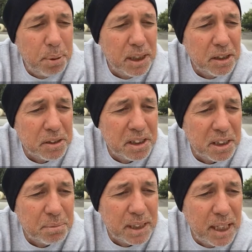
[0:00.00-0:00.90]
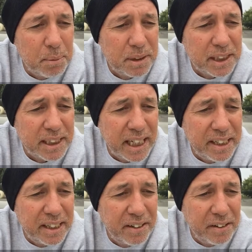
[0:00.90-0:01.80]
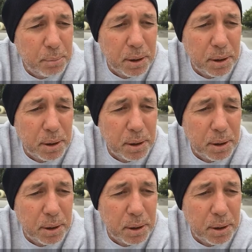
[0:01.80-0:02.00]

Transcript: pillows sometimes, this, that, and the other.